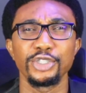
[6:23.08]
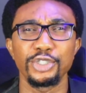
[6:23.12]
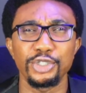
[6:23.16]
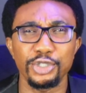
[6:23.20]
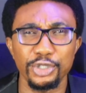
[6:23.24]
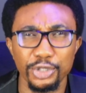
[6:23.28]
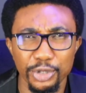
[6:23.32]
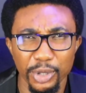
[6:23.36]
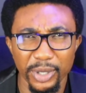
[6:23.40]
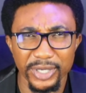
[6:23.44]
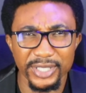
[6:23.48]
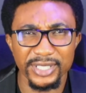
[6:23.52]

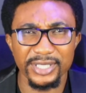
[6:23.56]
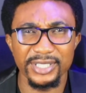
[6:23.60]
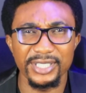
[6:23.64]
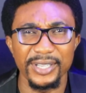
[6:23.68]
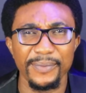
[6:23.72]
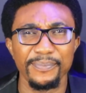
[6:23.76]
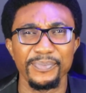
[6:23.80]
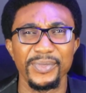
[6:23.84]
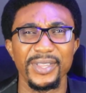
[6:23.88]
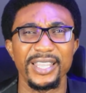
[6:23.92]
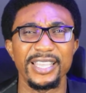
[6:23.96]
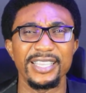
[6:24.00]

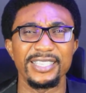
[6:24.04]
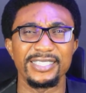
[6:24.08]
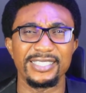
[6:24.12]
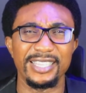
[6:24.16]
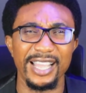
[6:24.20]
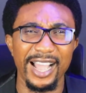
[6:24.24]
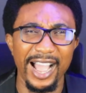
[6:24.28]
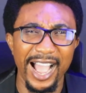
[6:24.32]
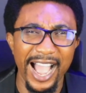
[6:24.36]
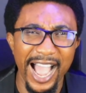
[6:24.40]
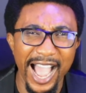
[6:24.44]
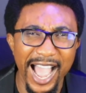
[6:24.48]
Trust is
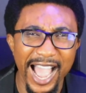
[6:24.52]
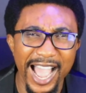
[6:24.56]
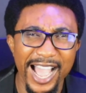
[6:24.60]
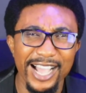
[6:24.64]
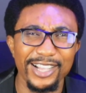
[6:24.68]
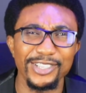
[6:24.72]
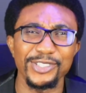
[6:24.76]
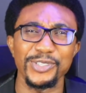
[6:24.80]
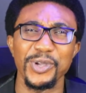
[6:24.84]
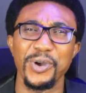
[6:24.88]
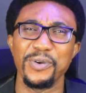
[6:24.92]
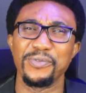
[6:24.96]
the
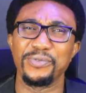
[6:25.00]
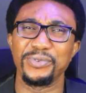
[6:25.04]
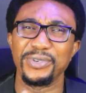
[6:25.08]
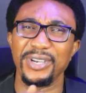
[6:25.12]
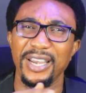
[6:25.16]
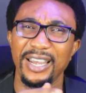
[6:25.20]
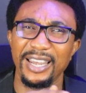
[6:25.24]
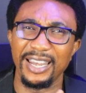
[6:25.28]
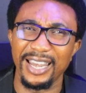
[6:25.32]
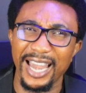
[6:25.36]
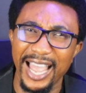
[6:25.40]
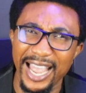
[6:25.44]
act of
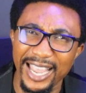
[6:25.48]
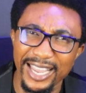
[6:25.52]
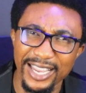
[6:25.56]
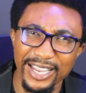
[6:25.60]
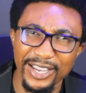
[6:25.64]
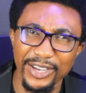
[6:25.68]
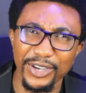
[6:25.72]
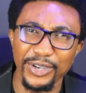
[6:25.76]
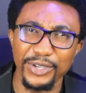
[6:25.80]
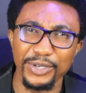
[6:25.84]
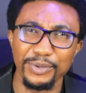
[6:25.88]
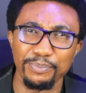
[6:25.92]

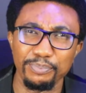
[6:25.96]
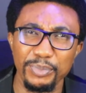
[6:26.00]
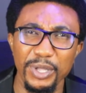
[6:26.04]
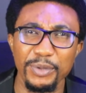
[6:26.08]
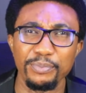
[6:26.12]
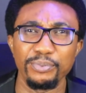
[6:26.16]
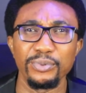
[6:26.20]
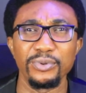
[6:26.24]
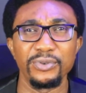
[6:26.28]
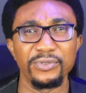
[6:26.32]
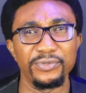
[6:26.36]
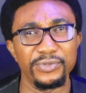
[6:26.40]
relying on
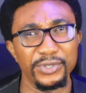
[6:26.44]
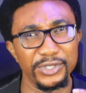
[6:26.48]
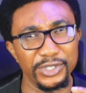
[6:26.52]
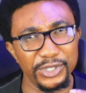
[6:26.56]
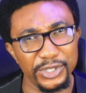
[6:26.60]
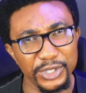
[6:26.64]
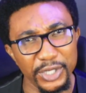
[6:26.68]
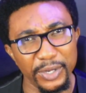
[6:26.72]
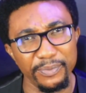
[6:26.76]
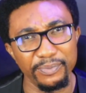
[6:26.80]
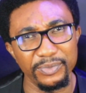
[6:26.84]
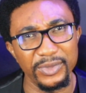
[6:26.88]
people for
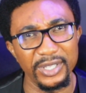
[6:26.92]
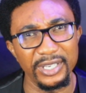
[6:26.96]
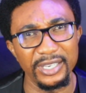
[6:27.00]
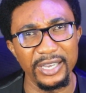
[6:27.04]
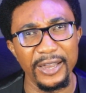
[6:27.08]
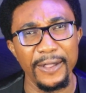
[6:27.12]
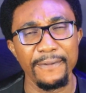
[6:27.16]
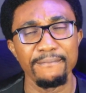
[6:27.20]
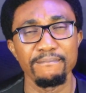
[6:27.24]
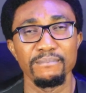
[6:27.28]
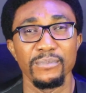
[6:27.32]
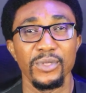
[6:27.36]
something.
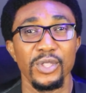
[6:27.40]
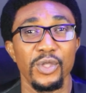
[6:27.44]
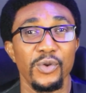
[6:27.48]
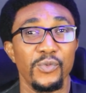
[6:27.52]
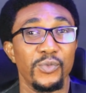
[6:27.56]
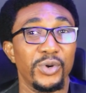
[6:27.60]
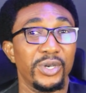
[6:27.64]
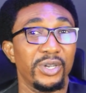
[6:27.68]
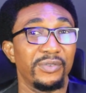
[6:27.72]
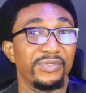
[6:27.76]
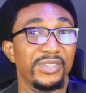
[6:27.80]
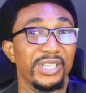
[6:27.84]

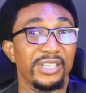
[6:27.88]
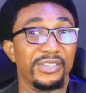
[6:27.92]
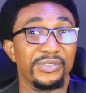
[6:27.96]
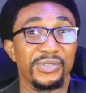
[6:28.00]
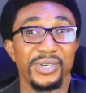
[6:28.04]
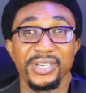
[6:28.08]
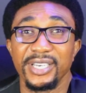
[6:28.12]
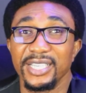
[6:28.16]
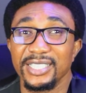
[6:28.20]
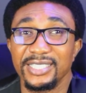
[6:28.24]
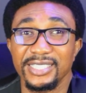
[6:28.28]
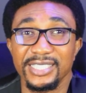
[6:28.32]
One of the
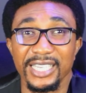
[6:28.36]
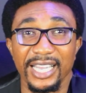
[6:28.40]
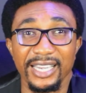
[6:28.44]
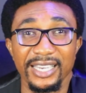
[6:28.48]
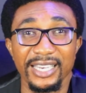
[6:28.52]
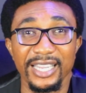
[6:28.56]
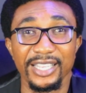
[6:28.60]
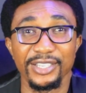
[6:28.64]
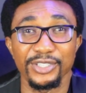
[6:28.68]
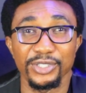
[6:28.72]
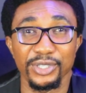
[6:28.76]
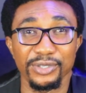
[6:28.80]
greatest
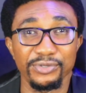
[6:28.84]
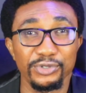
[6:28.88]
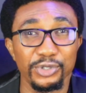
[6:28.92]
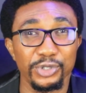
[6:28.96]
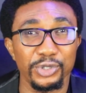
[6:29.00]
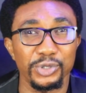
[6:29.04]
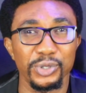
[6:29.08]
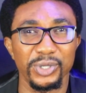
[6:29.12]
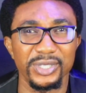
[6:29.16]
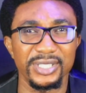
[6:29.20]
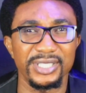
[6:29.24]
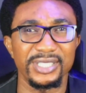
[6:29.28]
challenges of
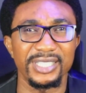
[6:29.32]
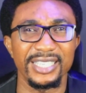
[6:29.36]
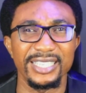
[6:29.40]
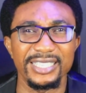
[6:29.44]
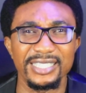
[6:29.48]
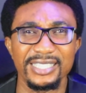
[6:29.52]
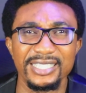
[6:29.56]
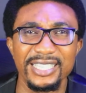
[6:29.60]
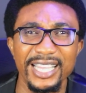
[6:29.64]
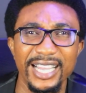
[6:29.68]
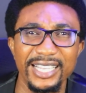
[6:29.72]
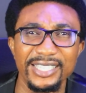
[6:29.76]
trust
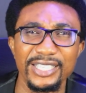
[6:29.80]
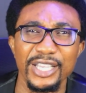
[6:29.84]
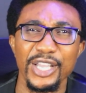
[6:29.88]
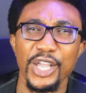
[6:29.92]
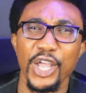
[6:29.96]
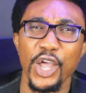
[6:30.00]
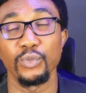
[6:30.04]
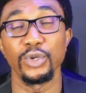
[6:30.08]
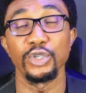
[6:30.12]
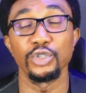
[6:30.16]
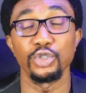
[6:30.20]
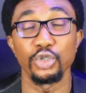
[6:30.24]
is
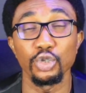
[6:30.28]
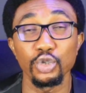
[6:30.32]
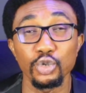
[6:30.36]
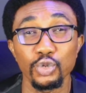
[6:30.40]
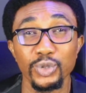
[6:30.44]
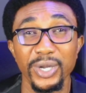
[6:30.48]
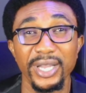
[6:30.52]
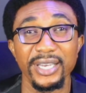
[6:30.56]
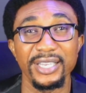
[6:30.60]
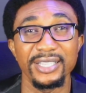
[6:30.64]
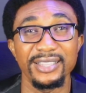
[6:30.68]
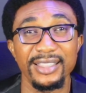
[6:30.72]
that we
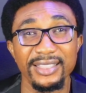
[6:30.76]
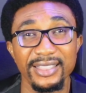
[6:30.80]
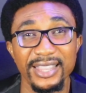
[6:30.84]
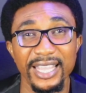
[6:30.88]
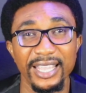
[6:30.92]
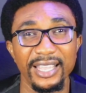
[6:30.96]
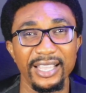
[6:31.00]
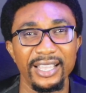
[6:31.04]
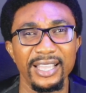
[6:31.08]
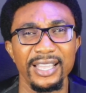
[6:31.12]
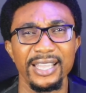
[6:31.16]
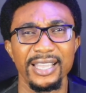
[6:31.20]
usually
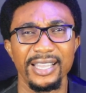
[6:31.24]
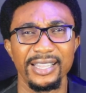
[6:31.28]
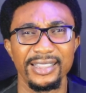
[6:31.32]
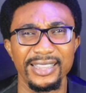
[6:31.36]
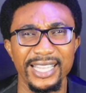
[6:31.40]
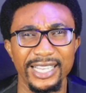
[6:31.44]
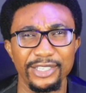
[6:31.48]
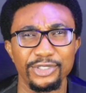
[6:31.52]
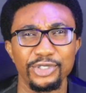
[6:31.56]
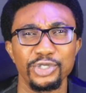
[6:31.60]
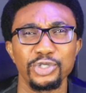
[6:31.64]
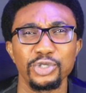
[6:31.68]
think
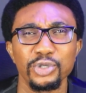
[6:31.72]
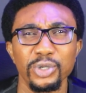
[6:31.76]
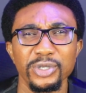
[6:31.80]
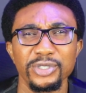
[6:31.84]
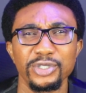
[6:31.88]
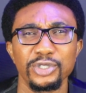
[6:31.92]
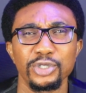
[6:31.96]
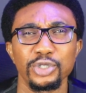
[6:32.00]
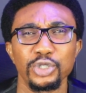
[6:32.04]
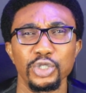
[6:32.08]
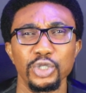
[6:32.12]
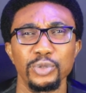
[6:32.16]
that
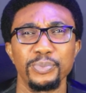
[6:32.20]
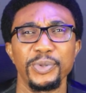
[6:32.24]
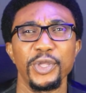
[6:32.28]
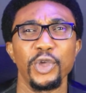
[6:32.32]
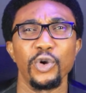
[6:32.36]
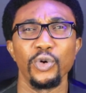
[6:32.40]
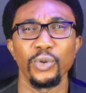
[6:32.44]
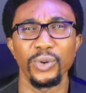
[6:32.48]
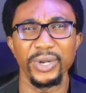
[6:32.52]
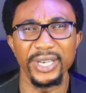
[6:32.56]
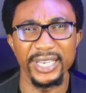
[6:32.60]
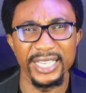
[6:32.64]
trust should
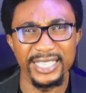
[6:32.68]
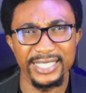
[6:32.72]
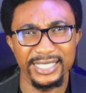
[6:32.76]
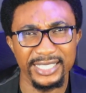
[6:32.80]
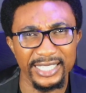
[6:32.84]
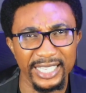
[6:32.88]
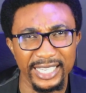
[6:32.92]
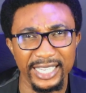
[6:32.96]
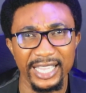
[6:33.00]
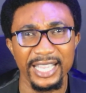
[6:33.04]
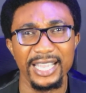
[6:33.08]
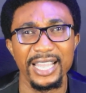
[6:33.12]
be
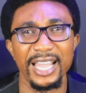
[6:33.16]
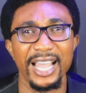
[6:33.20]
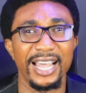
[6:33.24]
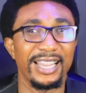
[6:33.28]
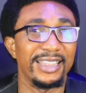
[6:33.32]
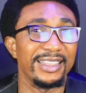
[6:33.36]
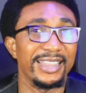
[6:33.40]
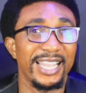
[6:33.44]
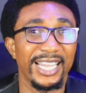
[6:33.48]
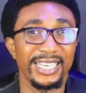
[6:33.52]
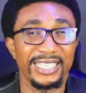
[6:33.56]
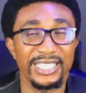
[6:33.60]
holistic,
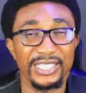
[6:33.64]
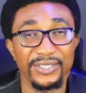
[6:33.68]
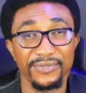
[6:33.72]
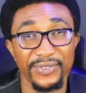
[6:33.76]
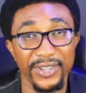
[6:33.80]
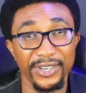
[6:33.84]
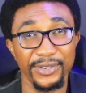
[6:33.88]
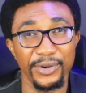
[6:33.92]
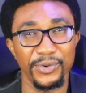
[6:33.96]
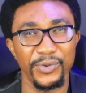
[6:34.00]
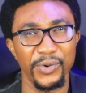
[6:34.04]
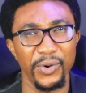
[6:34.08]
and that is
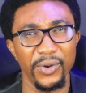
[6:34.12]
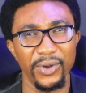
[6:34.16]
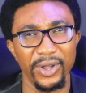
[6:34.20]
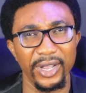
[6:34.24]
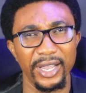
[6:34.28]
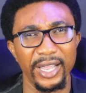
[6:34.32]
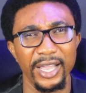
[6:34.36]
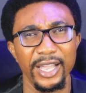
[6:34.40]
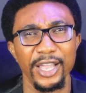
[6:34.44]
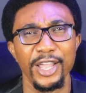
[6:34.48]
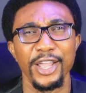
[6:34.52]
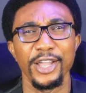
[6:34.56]
very
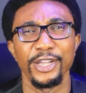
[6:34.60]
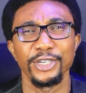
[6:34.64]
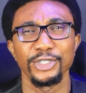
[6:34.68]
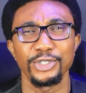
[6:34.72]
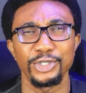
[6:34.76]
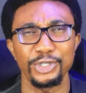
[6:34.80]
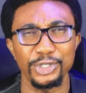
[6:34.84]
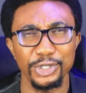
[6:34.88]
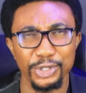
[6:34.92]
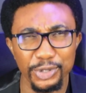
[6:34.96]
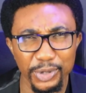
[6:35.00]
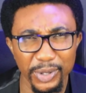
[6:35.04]
wrong.
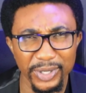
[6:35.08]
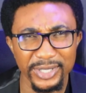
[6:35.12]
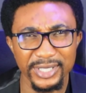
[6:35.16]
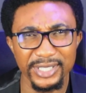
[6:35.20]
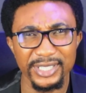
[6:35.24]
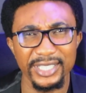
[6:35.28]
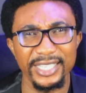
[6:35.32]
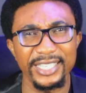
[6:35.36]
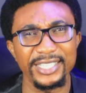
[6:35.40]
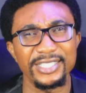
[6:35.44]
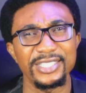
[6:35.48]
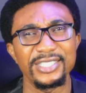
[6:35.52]

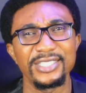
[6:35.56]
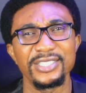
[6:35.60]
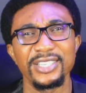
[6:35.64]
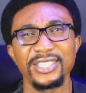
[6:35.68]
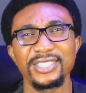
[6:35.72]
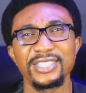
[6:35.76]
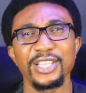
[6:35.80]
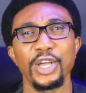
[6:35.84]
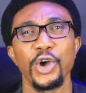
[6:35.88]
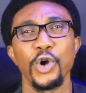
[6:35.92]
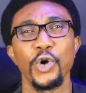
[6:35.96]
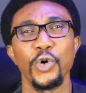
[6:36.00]
Trust is
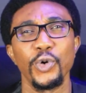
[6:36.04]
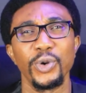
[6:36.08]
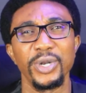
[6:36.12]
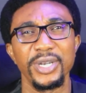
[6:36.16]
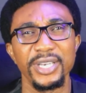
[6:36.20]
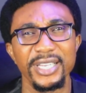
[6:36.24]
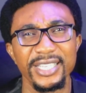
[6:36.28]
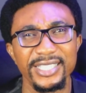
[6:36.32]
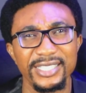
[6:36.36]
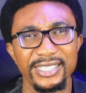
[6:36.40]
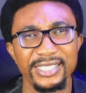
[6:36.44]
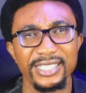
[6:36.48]
not a
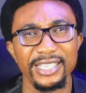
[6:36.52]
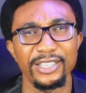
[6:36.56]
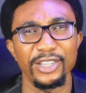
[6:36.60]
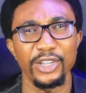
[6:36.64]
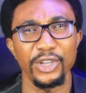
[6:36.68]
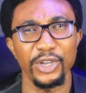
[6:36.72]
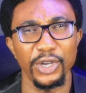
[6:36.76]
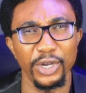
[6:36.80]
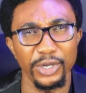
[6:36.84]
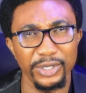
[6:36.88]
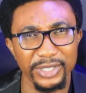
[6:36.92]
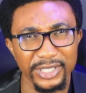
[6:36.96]

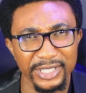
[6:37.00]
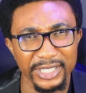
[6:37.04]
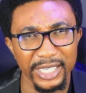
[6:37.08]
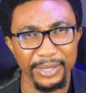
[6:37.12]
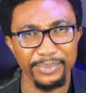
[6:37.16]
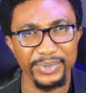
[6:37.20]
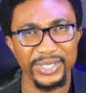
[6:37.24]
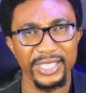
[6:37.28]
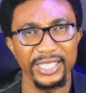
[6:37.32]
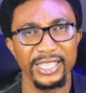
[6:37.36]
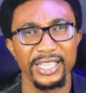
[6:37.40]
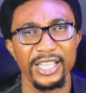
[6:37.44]
holistic
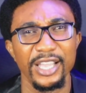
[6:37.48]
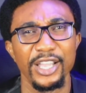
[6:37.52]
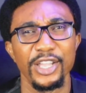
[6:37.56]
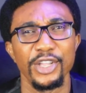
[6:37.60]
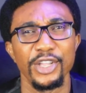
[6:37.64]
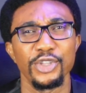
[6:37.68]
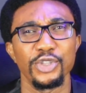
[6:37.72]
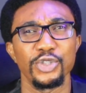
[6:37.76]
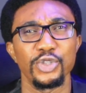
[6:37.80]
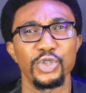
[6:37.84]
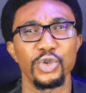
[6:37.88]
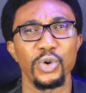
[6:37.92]
concept
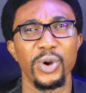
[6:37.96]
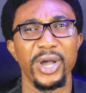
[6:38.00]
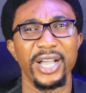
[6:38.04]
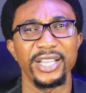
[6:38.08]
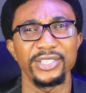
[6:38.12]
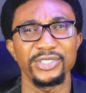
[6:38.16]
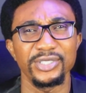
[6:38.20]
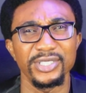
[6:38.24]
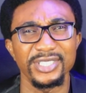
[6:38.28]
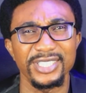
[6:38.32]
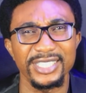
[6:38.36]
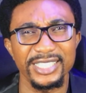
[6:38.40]
you
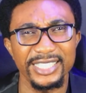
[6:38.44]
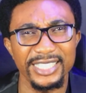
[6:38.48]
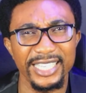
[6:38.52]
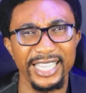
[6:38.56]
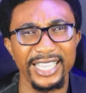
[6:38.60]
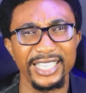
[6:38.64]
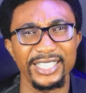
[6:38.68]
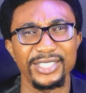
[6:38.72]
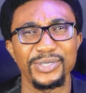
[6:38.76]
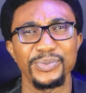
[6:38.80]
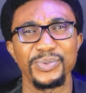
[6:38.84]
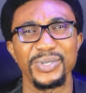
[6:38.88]

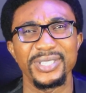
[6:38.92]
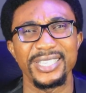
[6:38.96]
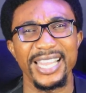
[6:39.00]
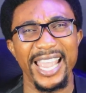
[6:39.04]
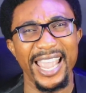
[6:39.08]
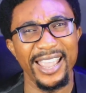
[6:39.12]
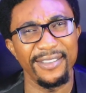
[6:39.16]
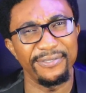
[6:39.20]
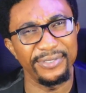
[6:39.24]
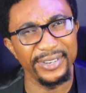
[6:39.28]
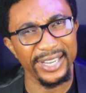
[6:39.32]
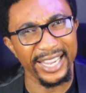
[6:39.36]
associate
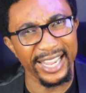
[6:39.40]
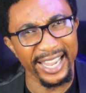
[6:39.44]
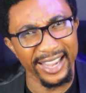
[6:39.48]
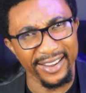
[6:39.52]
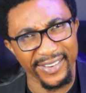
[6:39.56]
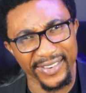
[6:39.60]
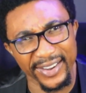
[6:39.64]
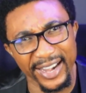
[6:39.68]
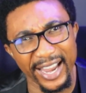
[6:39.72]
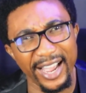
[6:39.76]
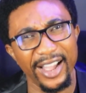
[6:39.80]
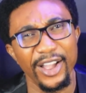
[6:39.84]
with every
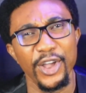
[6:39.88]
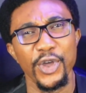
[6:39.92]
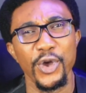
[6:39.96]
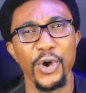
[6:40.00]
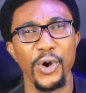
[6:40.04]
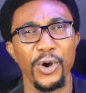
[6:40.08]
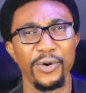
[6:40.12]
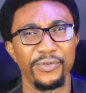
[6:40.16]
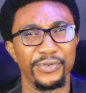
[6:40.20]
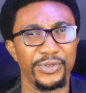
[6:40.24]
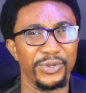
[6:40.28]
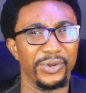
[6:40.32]
area
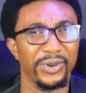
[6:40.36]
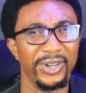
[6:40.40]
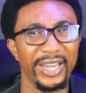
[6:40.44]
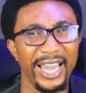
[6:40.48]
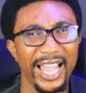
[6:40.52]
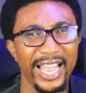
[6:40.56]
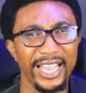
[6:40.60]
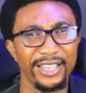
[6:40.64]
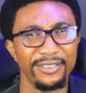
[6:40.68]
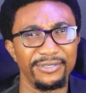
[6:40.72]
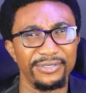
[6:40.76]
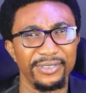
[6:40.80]
of your
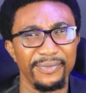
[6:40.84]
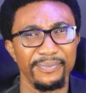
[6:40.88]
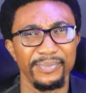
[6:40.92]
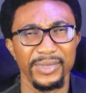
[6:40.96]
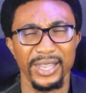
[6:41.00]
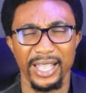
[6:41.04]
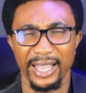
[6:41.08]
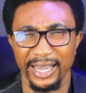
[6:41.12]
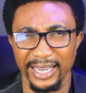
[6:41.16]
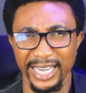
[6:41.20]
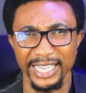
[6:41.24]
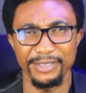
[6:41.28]
life.
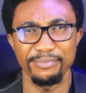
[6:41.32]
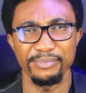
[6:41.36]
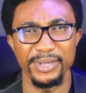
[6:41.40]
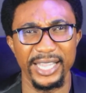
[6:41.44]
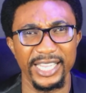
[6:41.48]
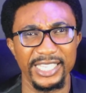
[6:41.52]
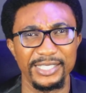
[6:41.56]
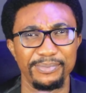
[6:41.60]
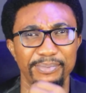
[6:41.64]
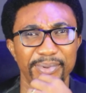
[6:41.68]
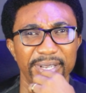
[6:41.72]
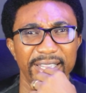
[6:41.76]
Let
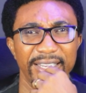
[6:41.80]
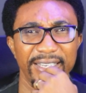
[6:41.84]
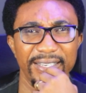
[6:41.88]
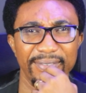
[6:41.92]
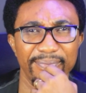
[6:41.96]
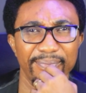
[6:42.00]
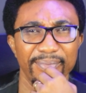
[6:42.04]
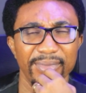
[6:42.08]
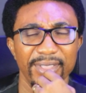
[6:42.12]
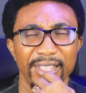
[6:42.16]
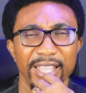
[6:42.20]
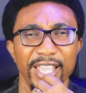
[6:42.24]
me explain.